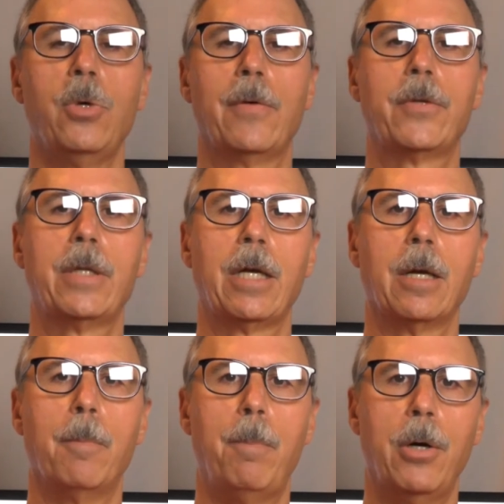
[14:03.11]
have to take a
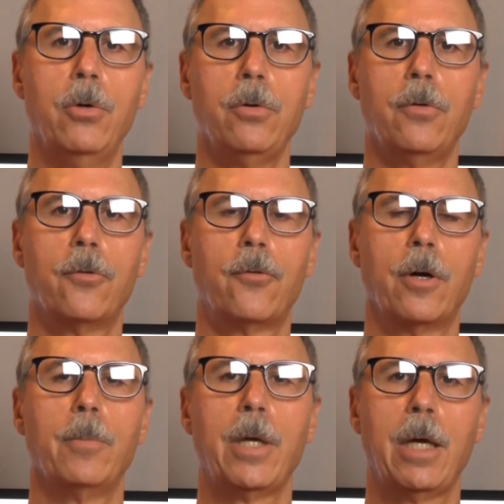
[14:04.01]
boat
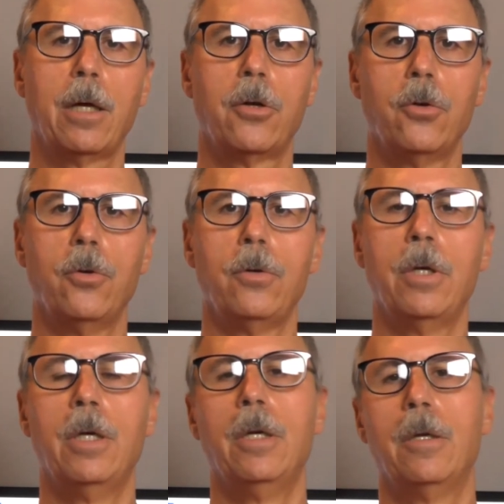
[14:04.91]
from Cancun,
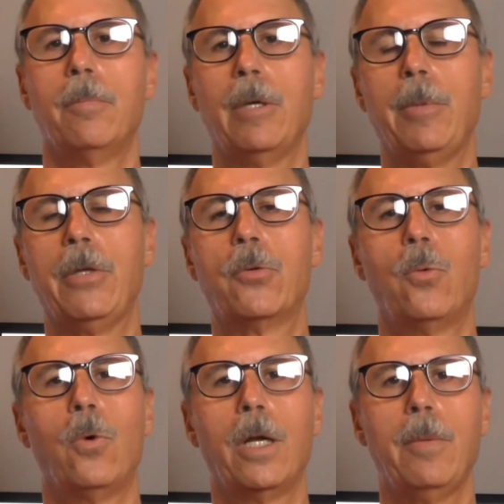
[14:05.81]
maybe
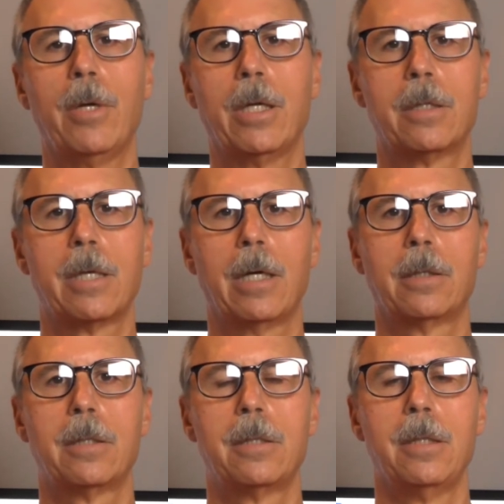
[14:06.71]
20 minutes out
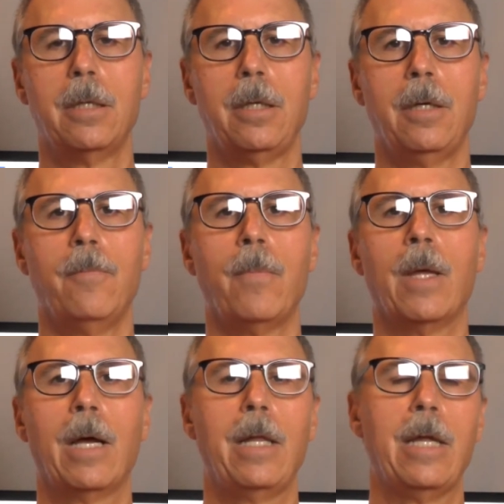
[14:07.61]
to sea,
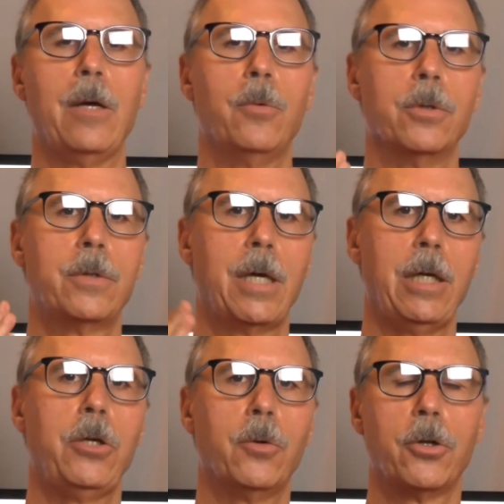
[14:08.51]
and they will
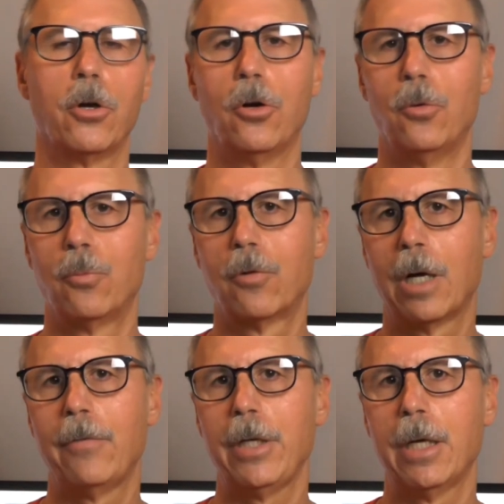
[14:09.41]
take you on their own
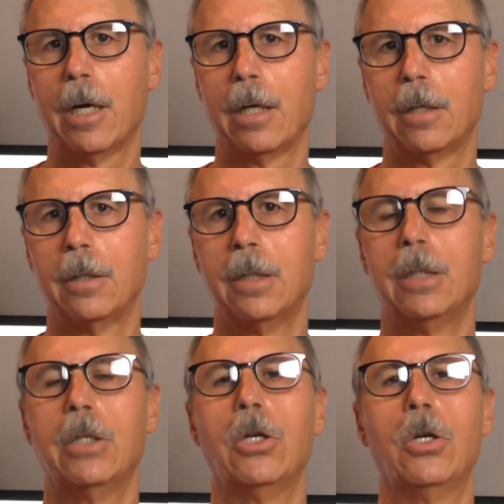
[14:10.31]
private yacht
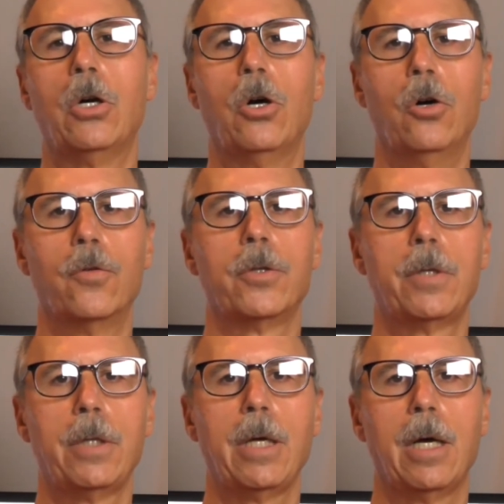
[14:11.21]
over to
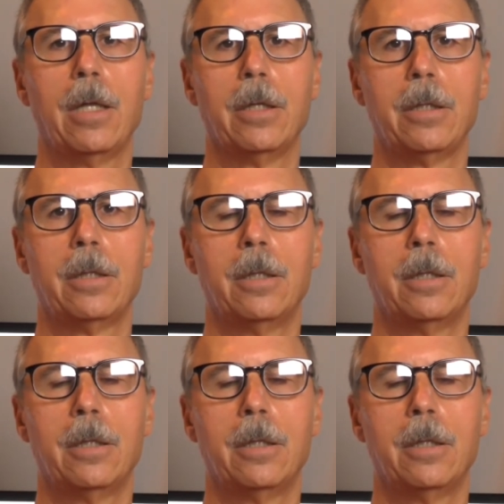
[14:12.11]
the island,